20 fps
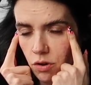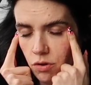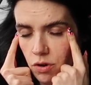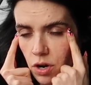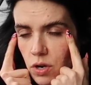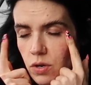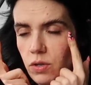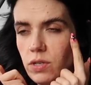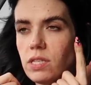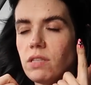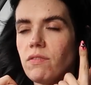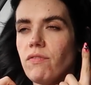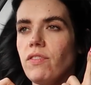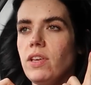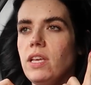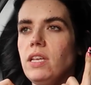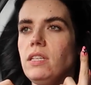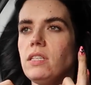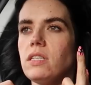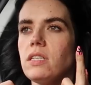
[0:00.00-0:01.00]
crow's
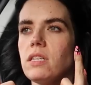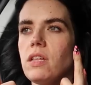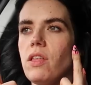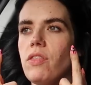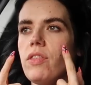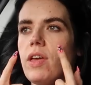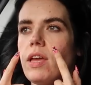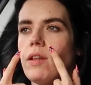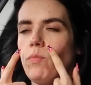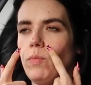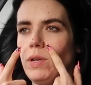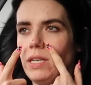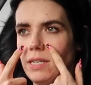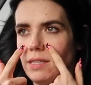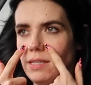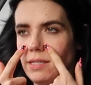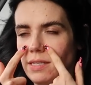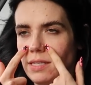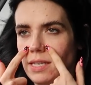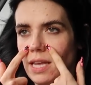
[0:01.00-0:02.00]
feet. Then we
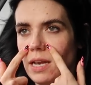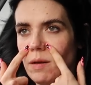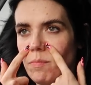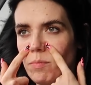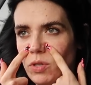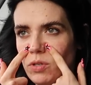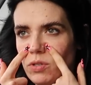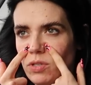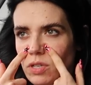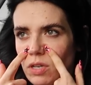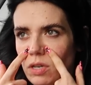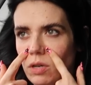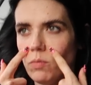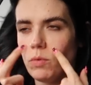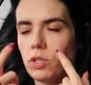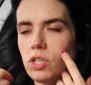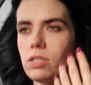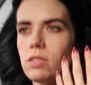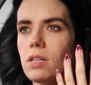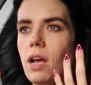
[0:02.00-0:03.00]
did Skin Booster,
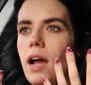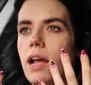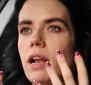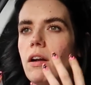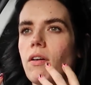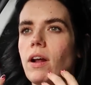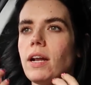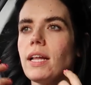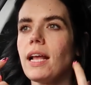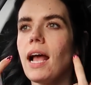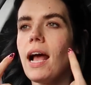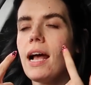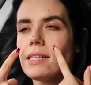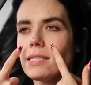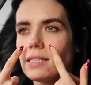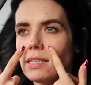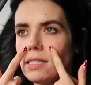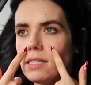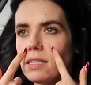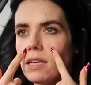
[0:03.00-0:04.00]
which is the hyaluronic
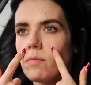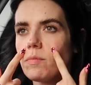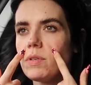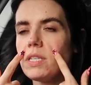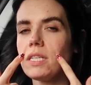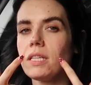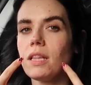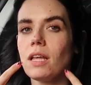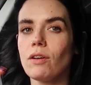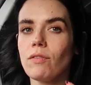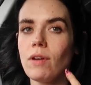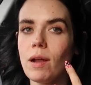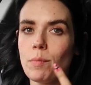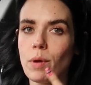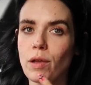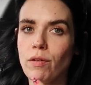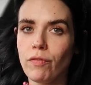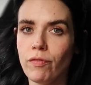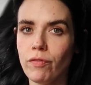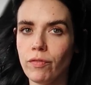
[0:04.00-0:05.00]
acid, and we did that around
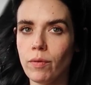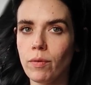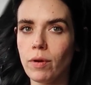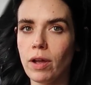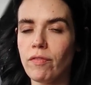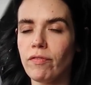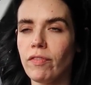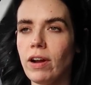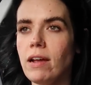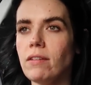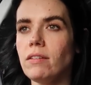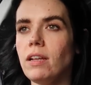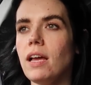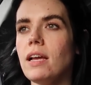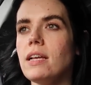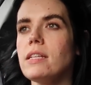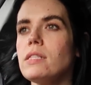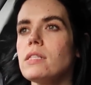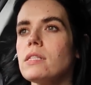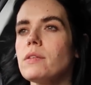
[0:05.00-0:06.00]
my frown
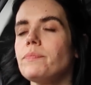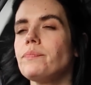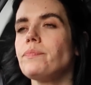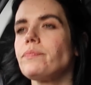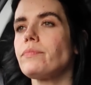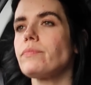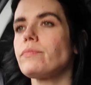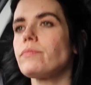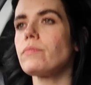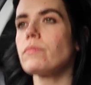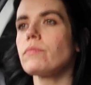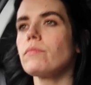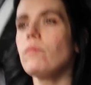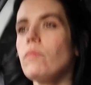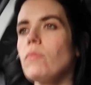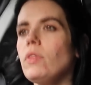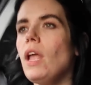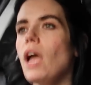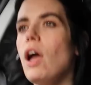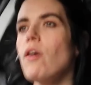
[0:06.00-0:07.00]
lines,
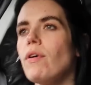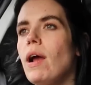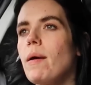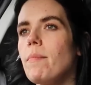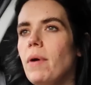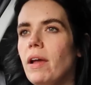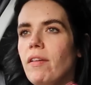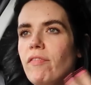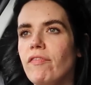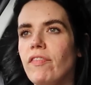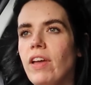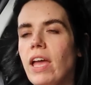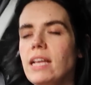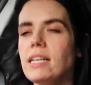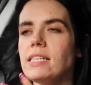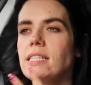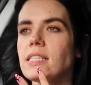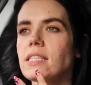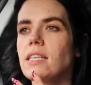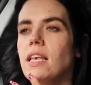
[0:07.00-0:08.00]
around my
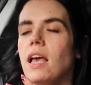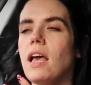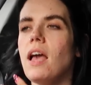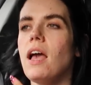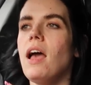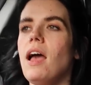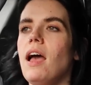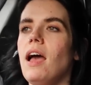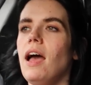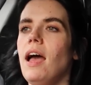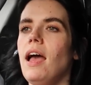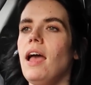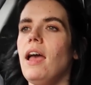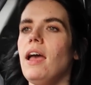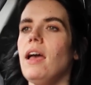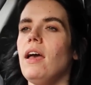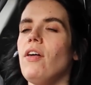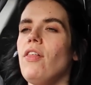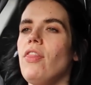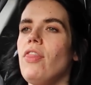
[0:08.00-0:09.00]
face.
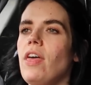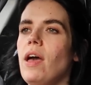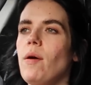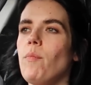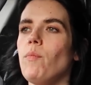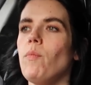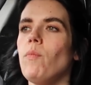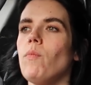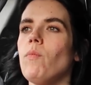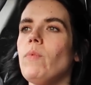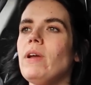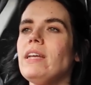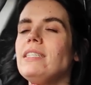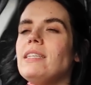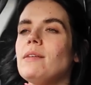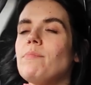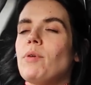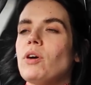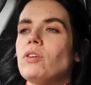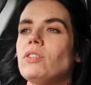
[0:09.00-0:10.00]
Then we
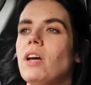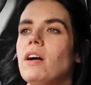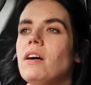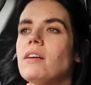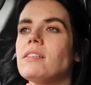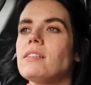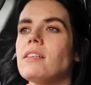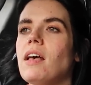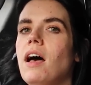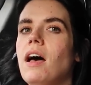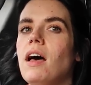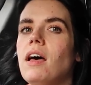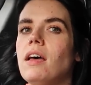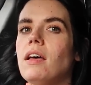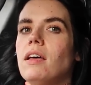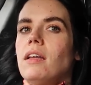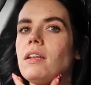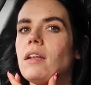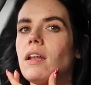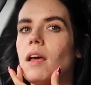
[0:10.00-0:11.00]
did Botox
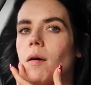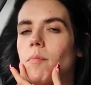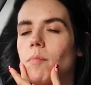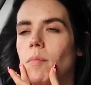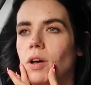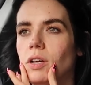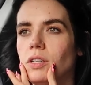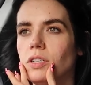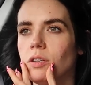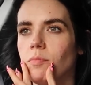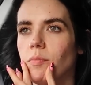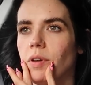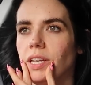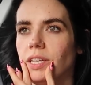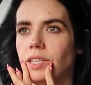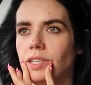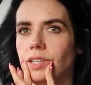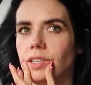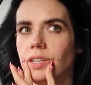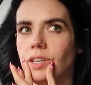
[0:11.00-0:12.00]
on under my